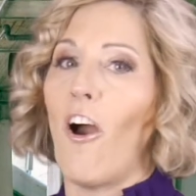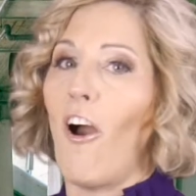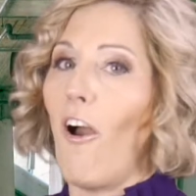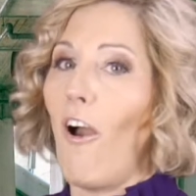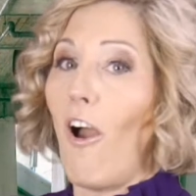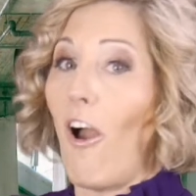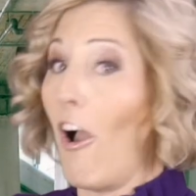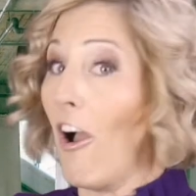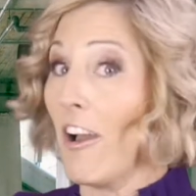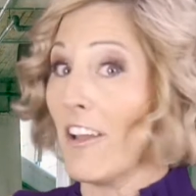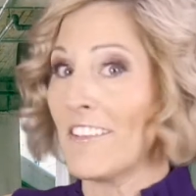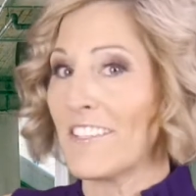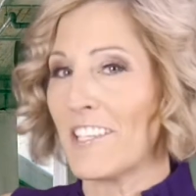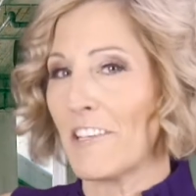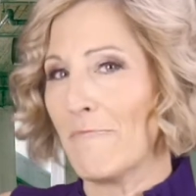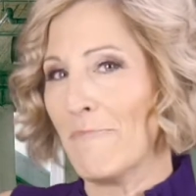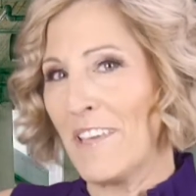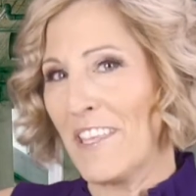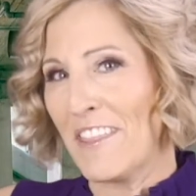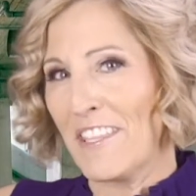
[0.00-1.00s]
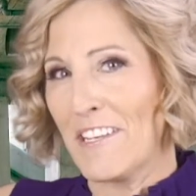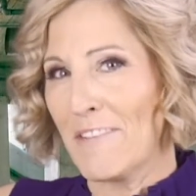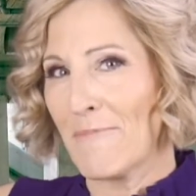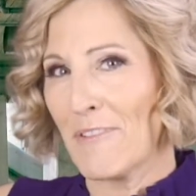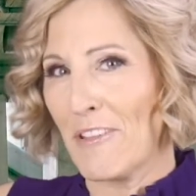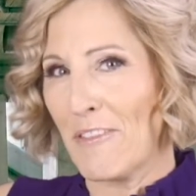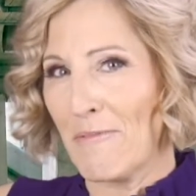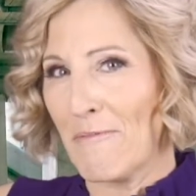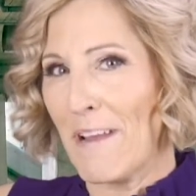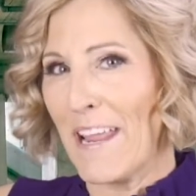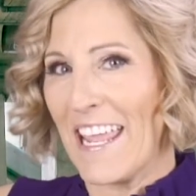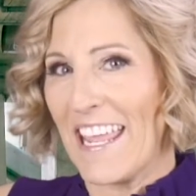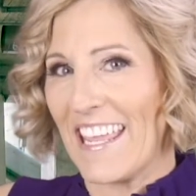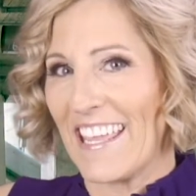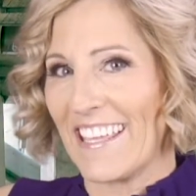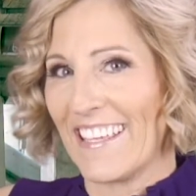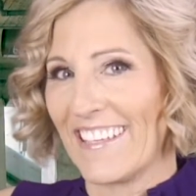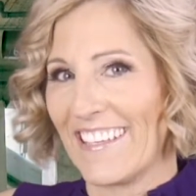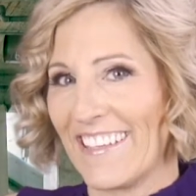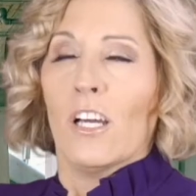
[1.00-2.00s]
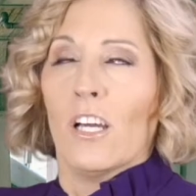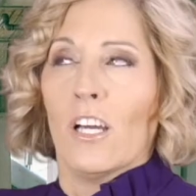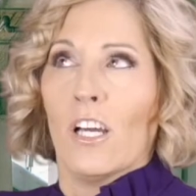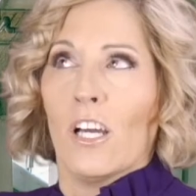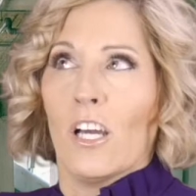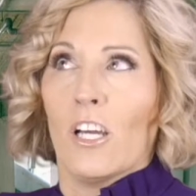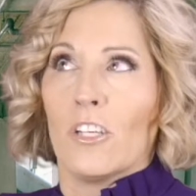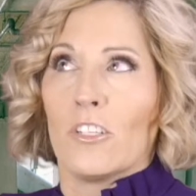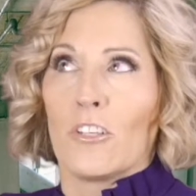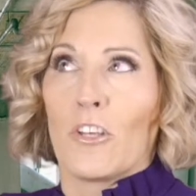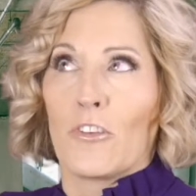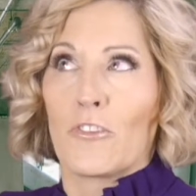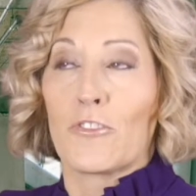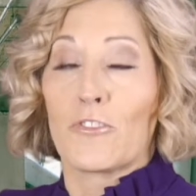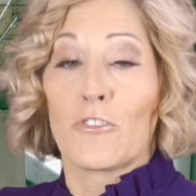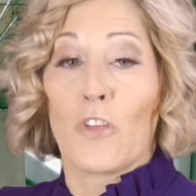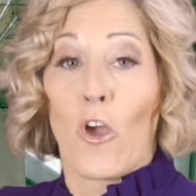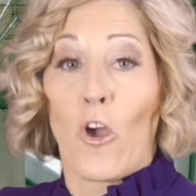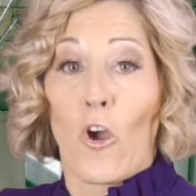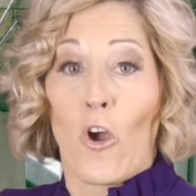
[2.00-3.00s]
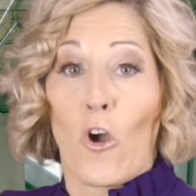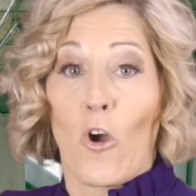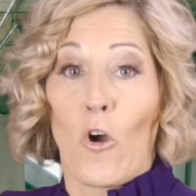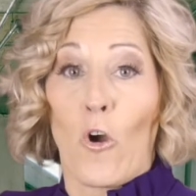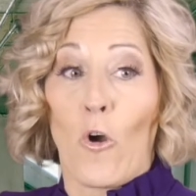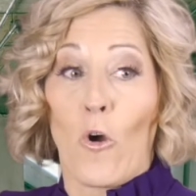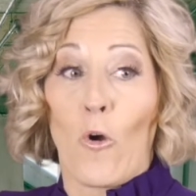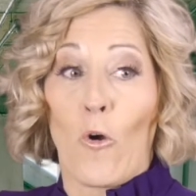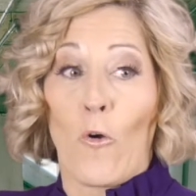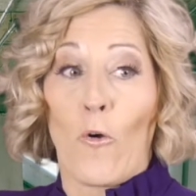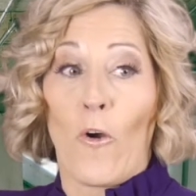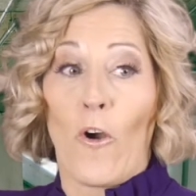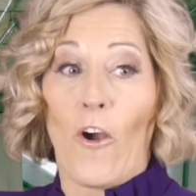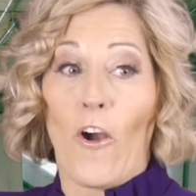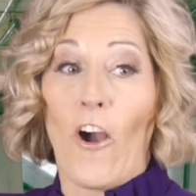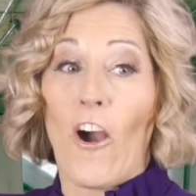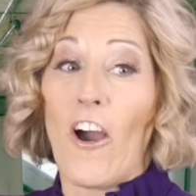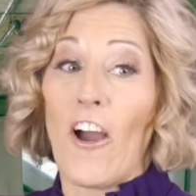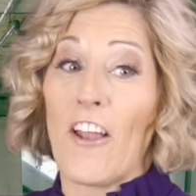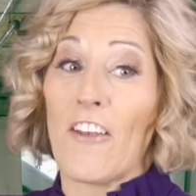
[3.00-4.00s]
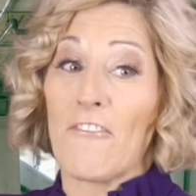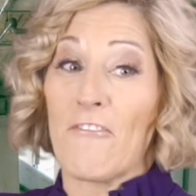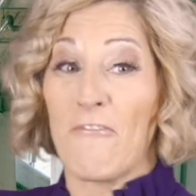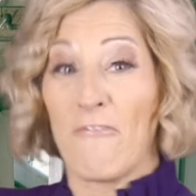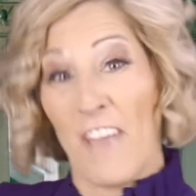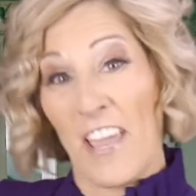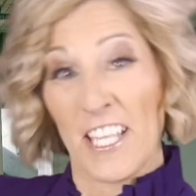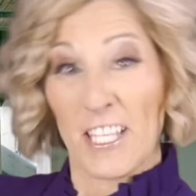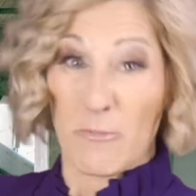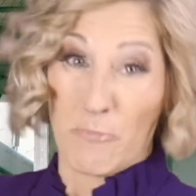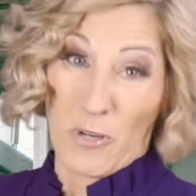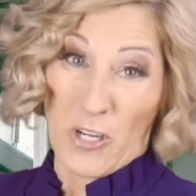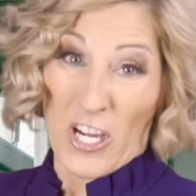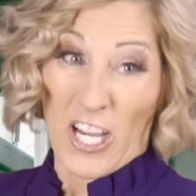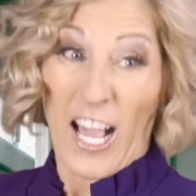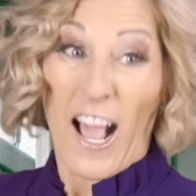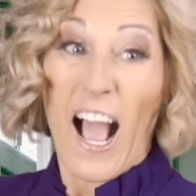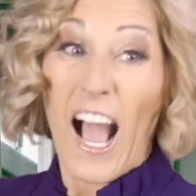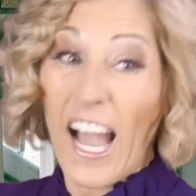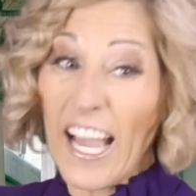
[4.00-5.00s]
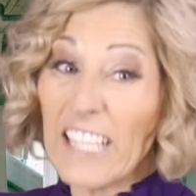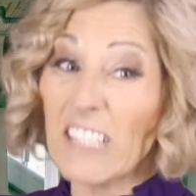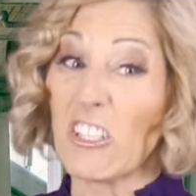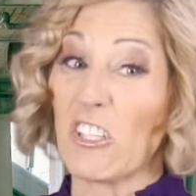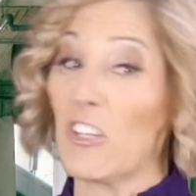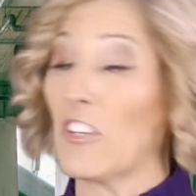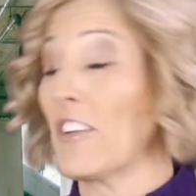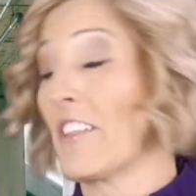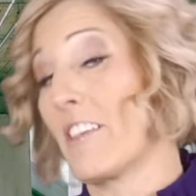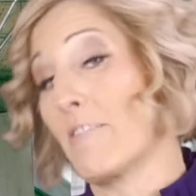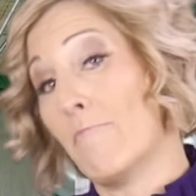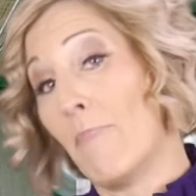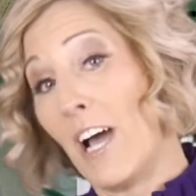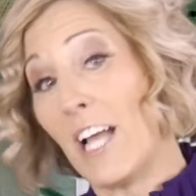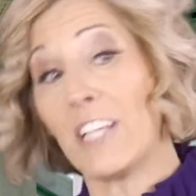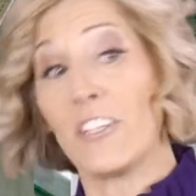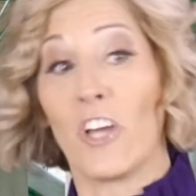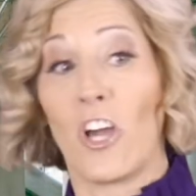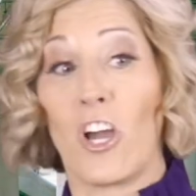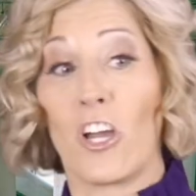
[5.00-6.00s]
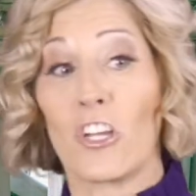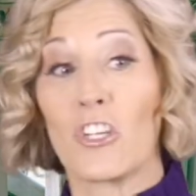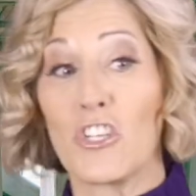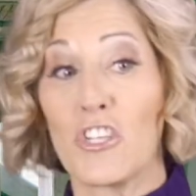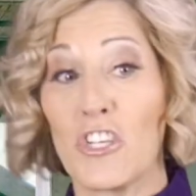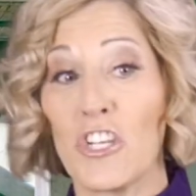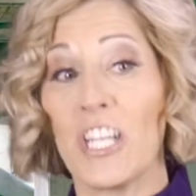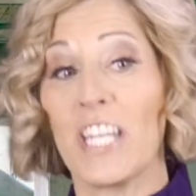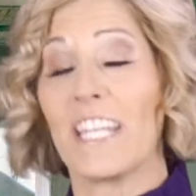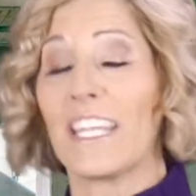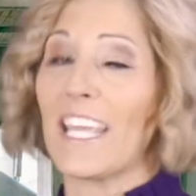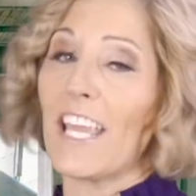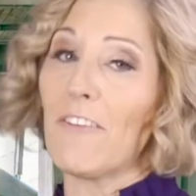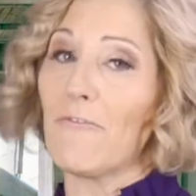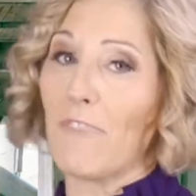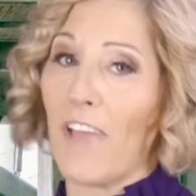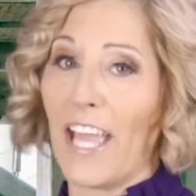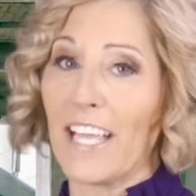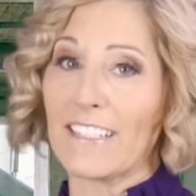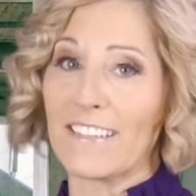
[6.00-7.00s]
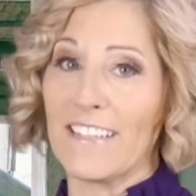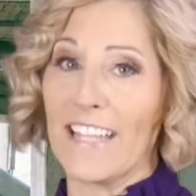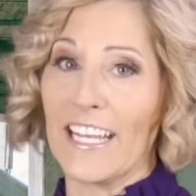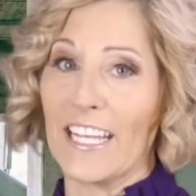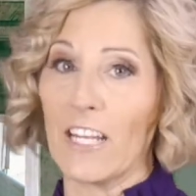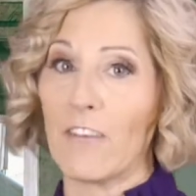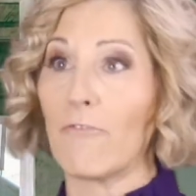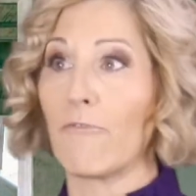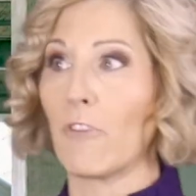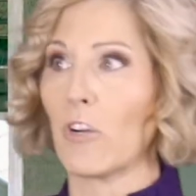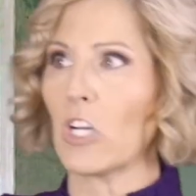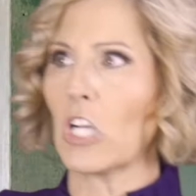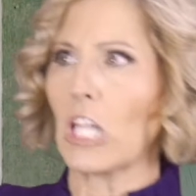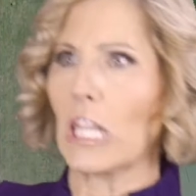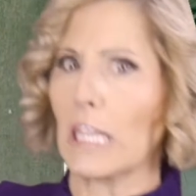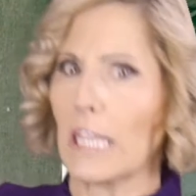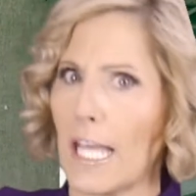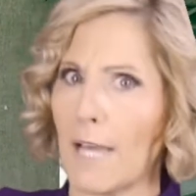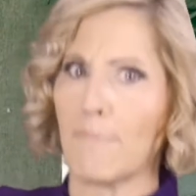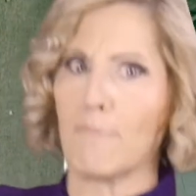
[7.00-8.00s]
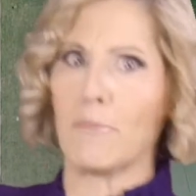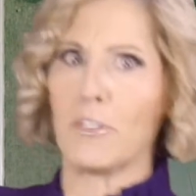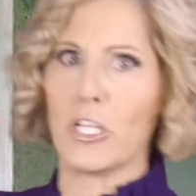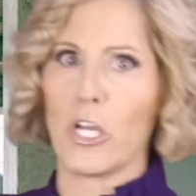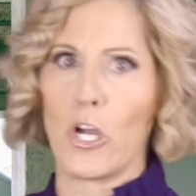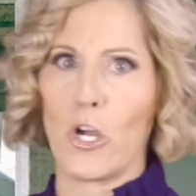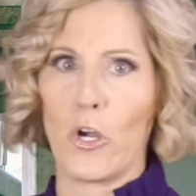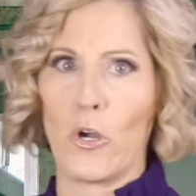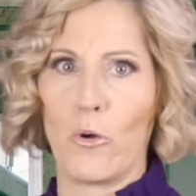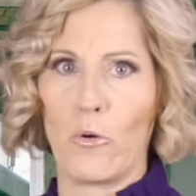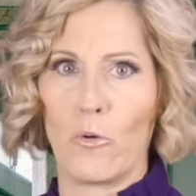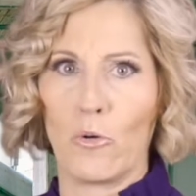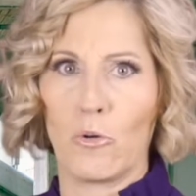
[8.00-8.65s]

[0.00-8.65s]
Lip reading: On to myth number three. So on Facebook, I learned that my dog shouldn't get vaccinated for lepto.